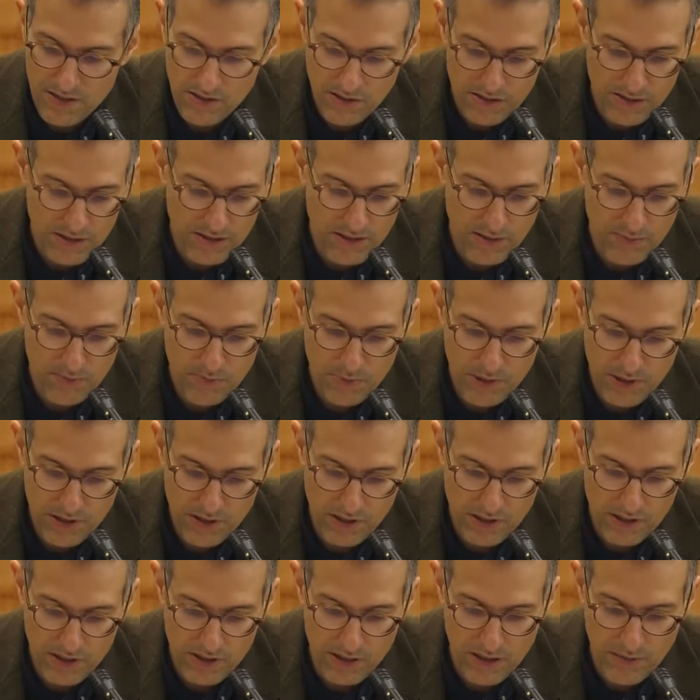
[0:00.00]
not an
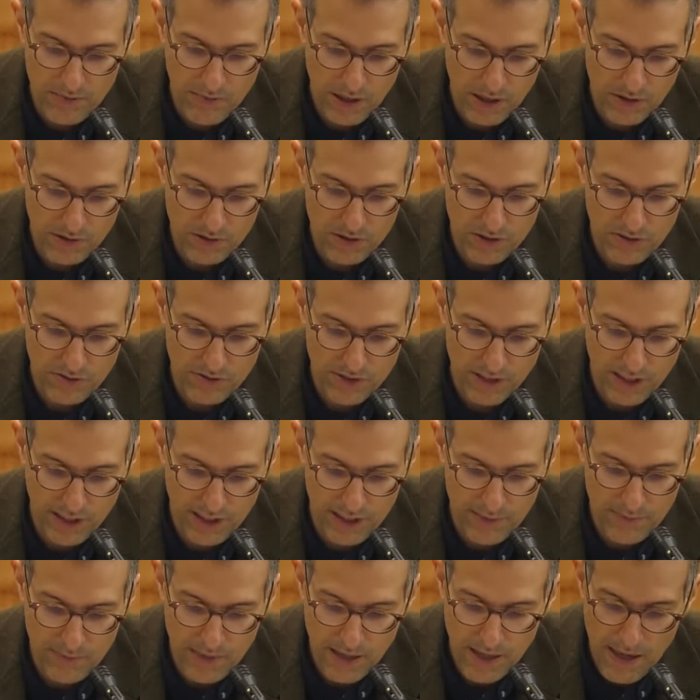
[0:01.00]
empirical amount of
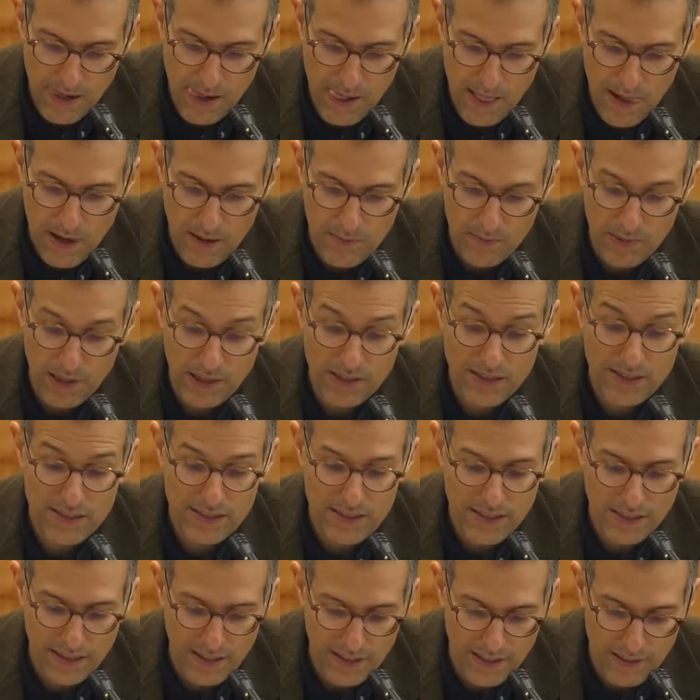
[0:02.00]
time, but
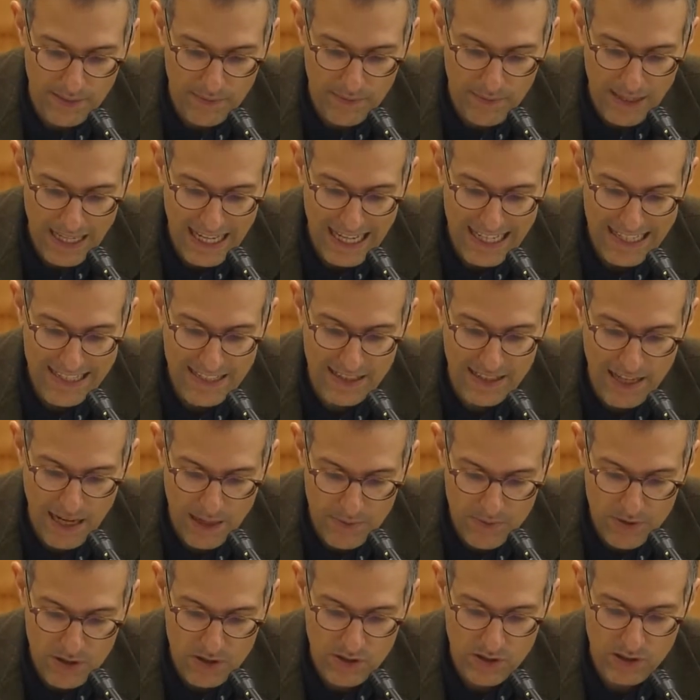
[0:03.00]
time as an
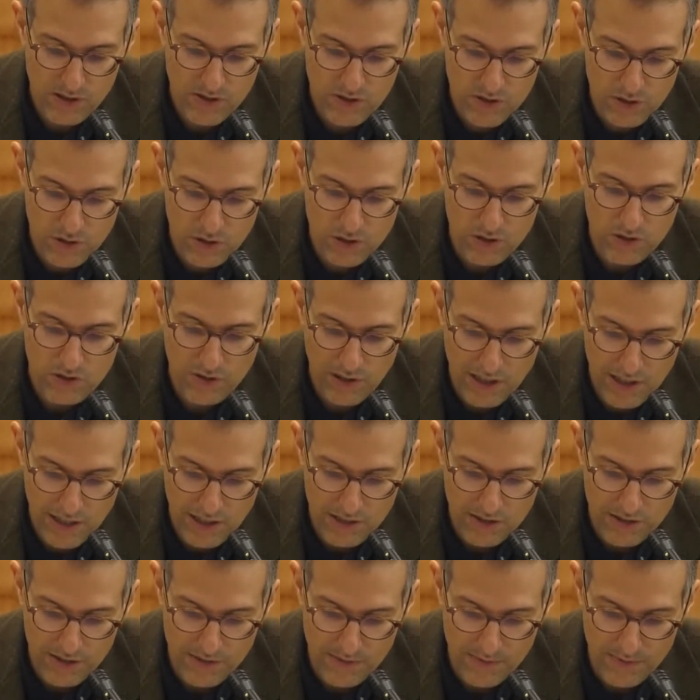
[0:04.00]
abstract social
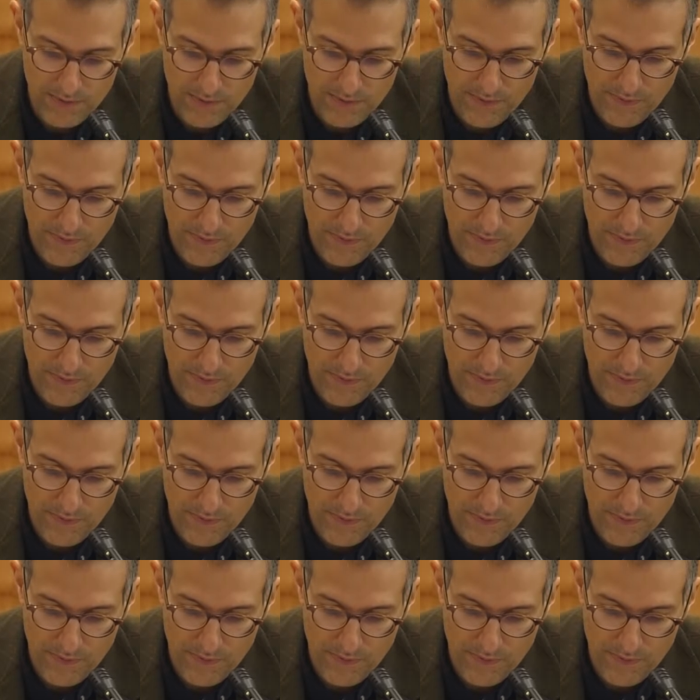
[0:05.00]
relation.